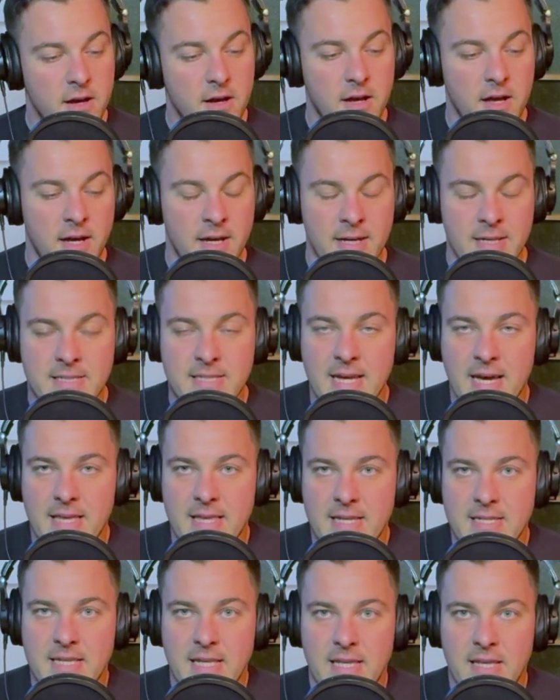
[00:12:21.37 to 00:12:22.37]
I'm going to take
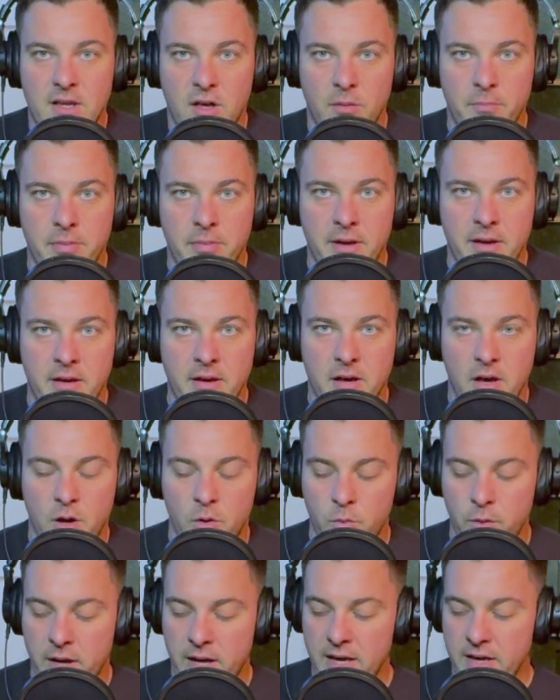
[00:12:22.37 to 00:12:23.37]
this a little bit
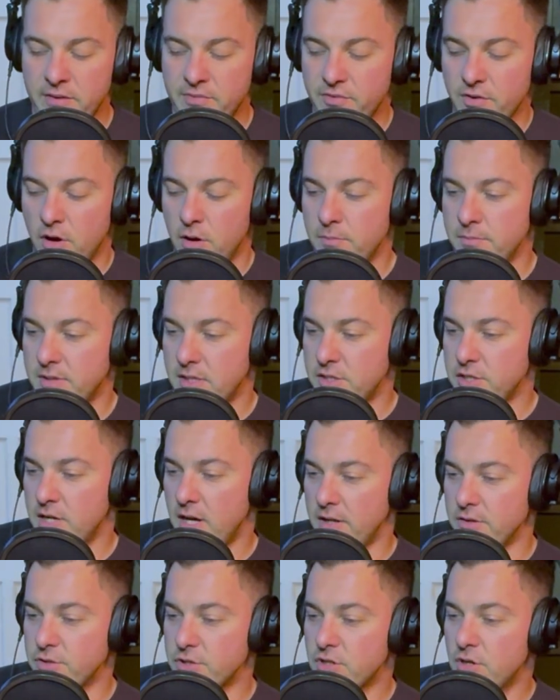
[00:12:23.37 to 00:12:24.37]
away from the
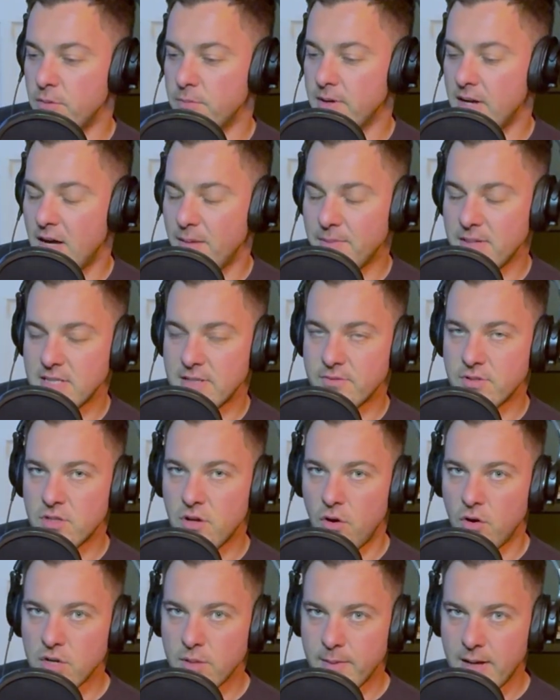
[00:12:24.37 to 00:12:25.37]
Challenge Cup now because I've
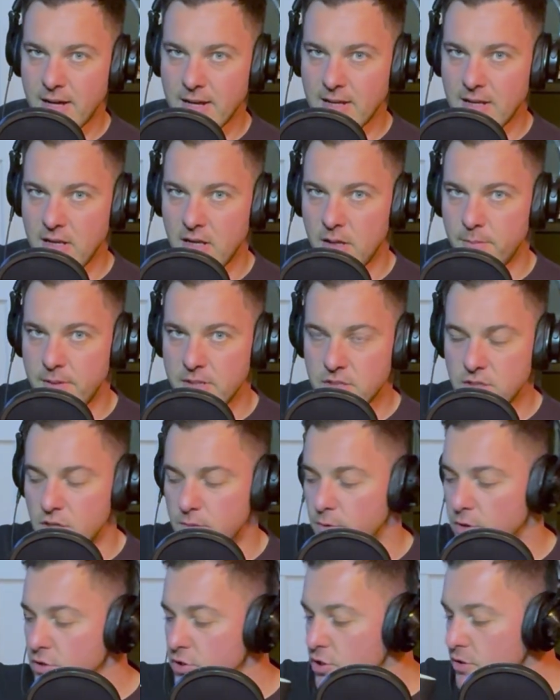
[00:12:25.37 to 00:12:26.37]
talked about it a little bit too
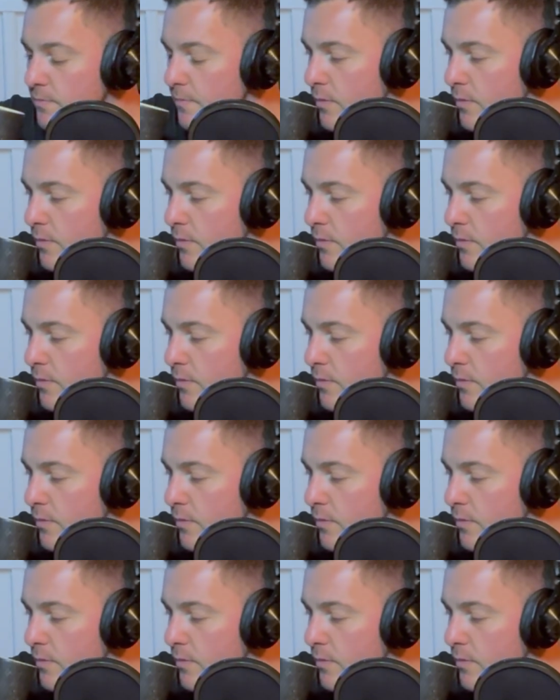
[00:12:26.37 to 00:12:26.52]
much.